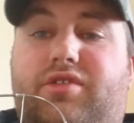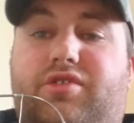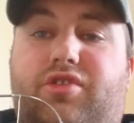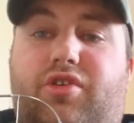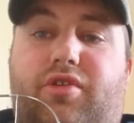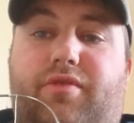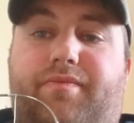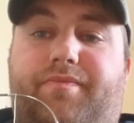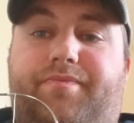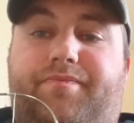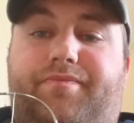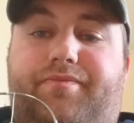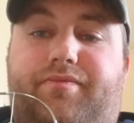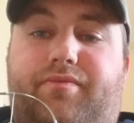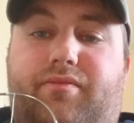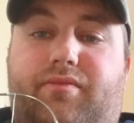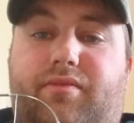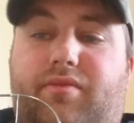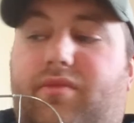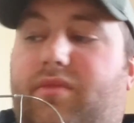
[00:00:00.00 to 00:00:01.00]
So,
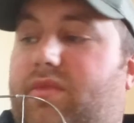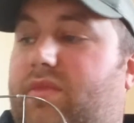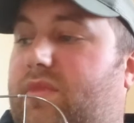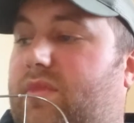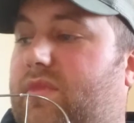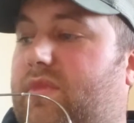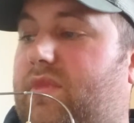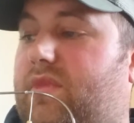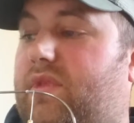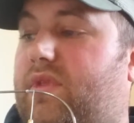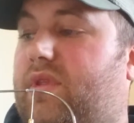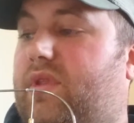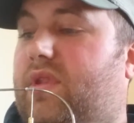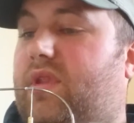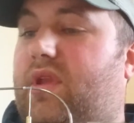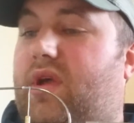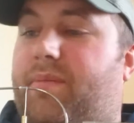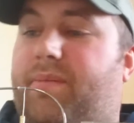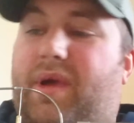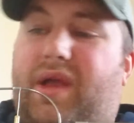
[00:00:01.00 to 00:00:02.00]

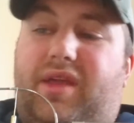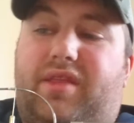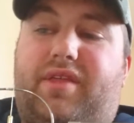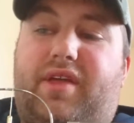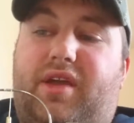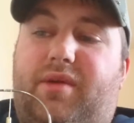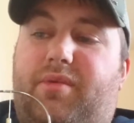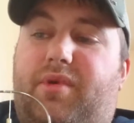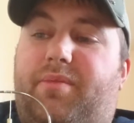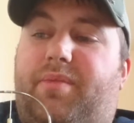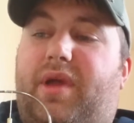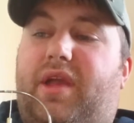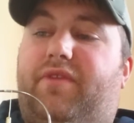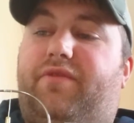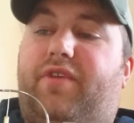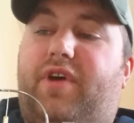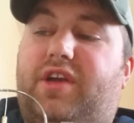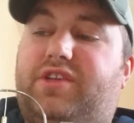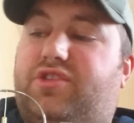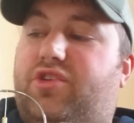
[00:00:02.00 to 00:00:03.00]
big thing about the
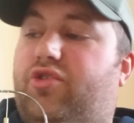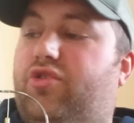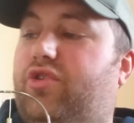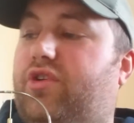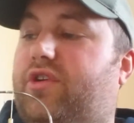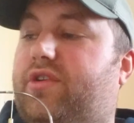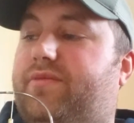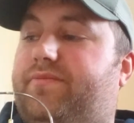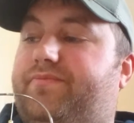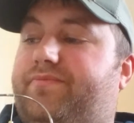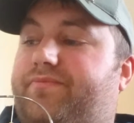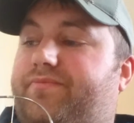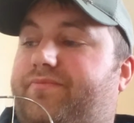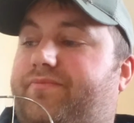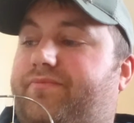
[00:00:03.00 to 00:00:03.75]
pike fly is the hook.